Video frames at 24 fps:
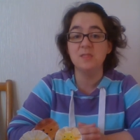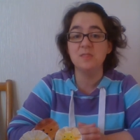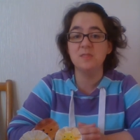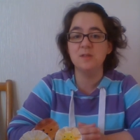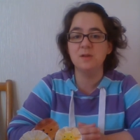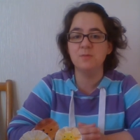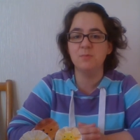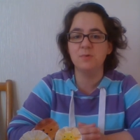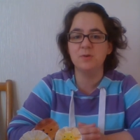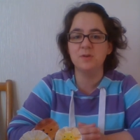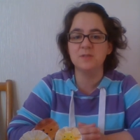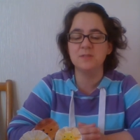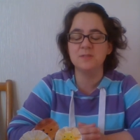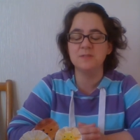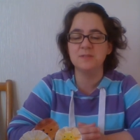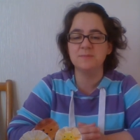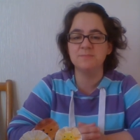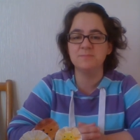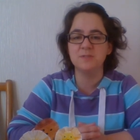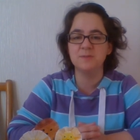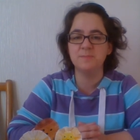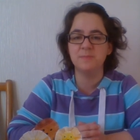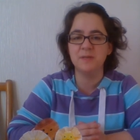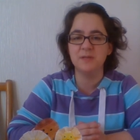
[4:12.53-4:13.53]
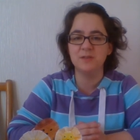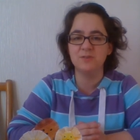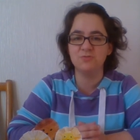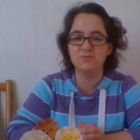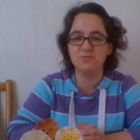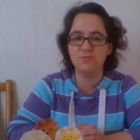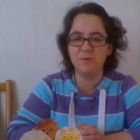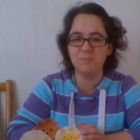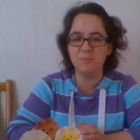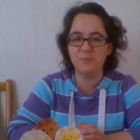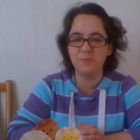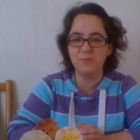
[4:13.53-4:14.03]
They wanted him to be in
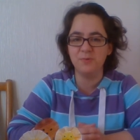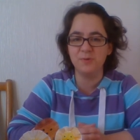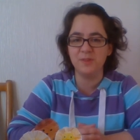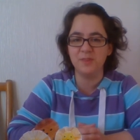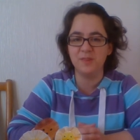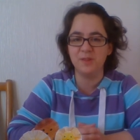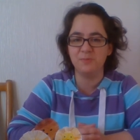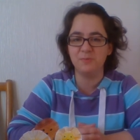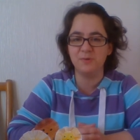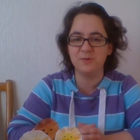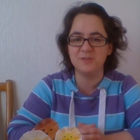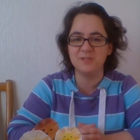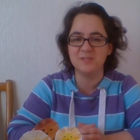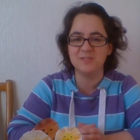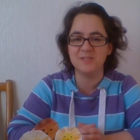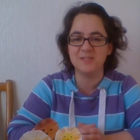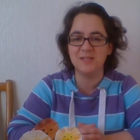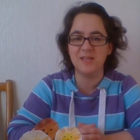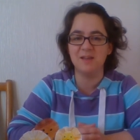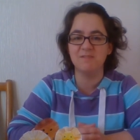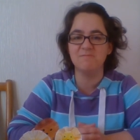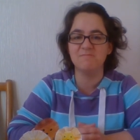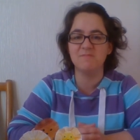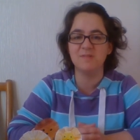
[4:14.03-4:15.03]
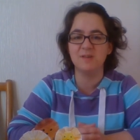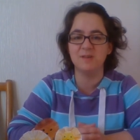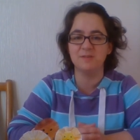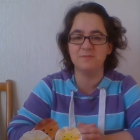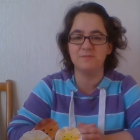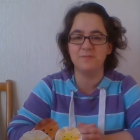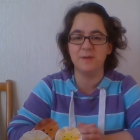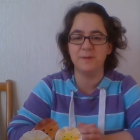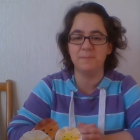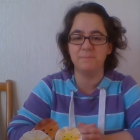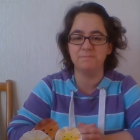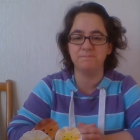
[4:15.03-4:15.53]
trouble, and they wanted to get rid of
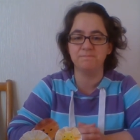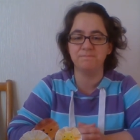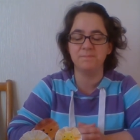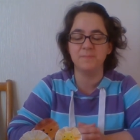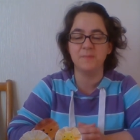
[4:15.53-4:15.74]
him.